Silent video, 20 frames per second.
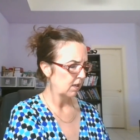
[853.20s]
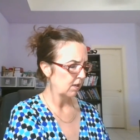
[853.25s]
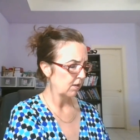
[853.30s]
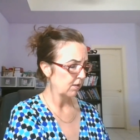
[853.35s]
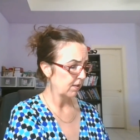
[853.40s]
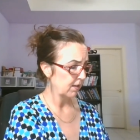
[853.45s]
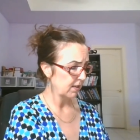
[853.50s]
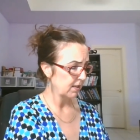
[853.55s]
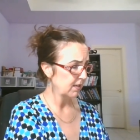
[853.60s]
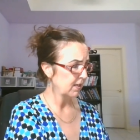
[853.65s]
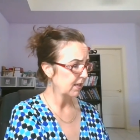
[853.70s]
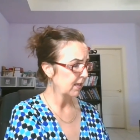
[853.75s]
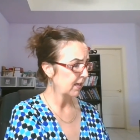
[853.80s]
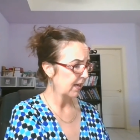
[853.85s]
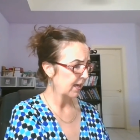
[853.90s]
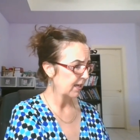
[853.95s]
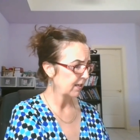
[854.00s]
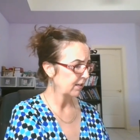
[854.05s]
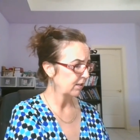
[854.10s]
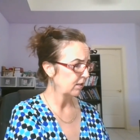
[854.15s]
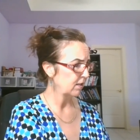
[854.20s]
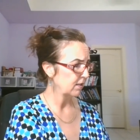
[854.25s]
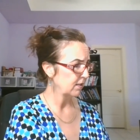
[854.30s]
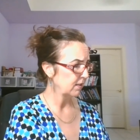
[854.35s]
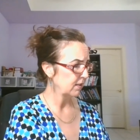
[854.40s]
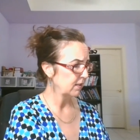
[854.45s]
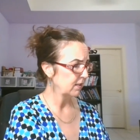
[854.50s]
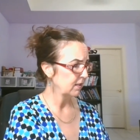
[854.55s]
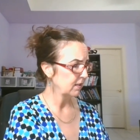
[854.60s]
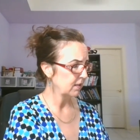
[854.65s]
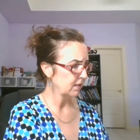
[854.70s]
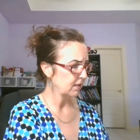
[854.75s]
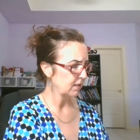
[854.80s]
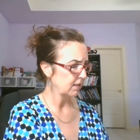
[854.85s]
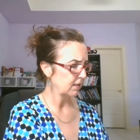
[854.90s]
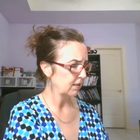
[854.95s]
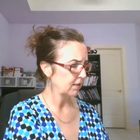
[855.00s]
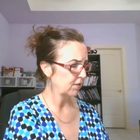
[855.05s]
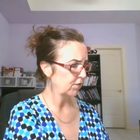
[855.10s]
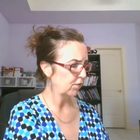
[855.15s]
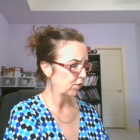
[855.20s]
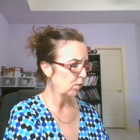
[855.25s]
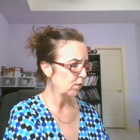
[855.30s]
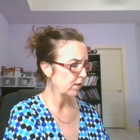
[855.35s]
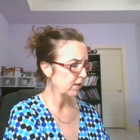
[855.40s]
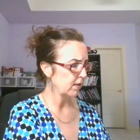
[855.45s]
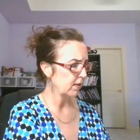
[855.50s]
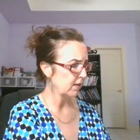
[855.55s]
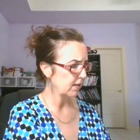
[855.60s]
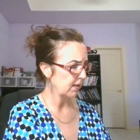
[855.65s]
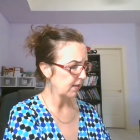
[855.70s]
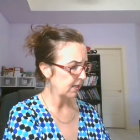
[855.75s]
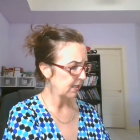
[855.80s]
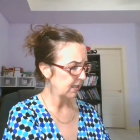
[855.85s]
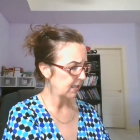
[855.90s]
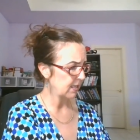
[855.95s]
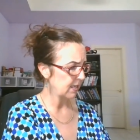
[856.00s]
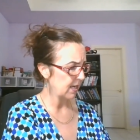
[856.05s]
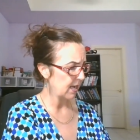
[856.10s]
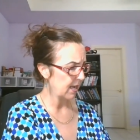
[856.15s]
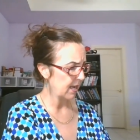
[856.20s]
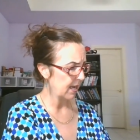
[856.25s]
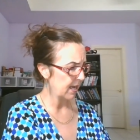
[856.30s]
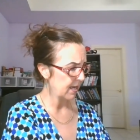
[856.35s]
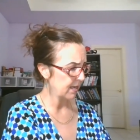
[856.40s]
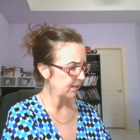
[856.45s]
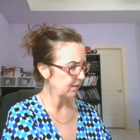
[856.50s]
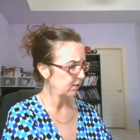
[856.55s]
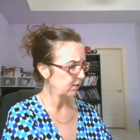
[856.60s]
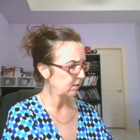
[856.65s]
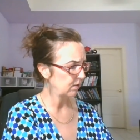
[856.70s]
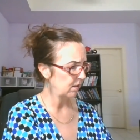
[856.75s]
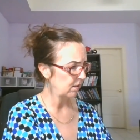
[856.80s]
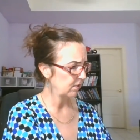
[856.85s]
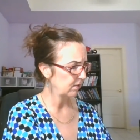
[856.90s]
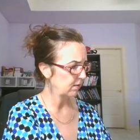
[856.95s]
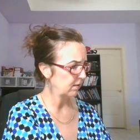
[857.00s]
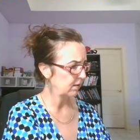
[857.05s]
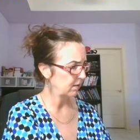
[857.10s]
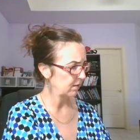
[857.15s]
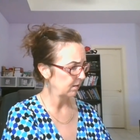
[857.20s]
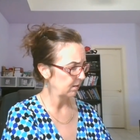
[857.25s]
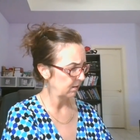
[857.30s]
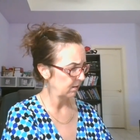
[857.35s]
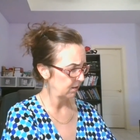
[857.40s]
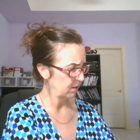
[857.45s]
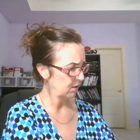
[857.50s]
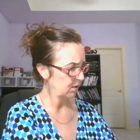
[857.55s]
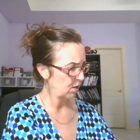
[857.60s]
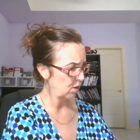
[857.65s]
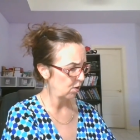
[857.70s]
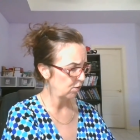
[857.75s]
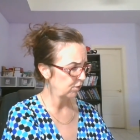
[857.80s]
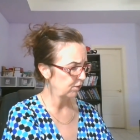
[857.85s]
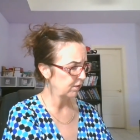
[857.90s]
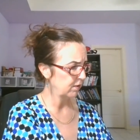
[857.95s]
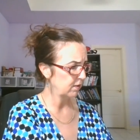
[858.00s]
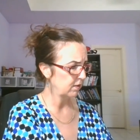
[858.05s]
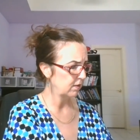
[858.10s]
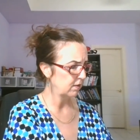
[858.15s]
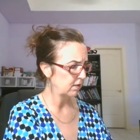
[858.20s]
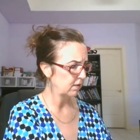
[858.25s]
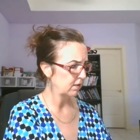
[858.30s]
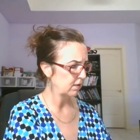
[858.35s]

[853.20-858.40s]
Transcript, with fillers: Are they going to get a handle on this? Is Florida going to get a handle on this COVID?